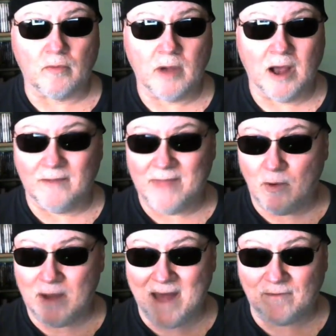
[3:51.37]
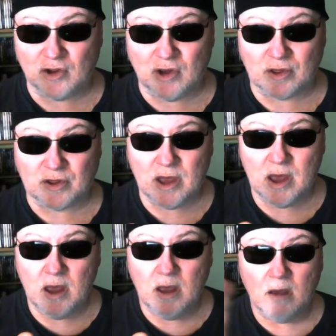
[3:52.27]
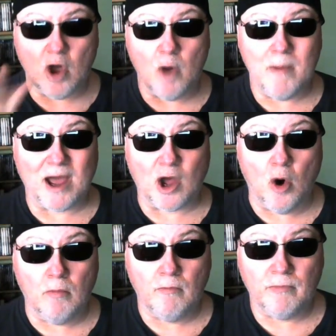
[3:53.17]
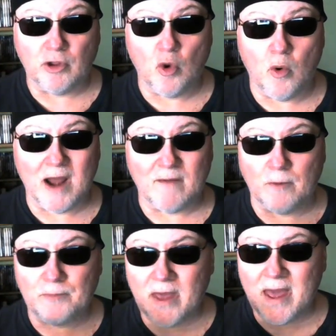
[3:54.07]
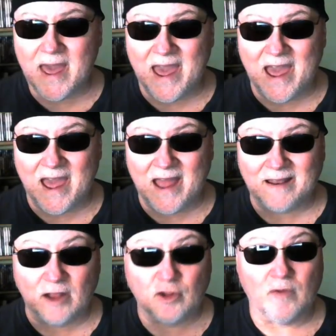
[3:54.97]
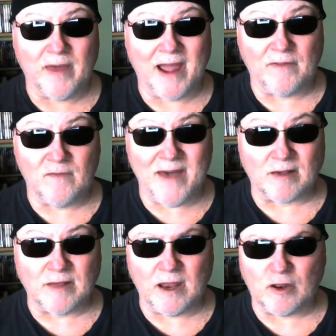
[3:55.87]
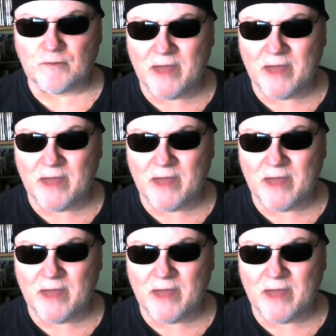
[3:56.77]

Uh, they would have to just go back home and do whatever and until they got the vaccines.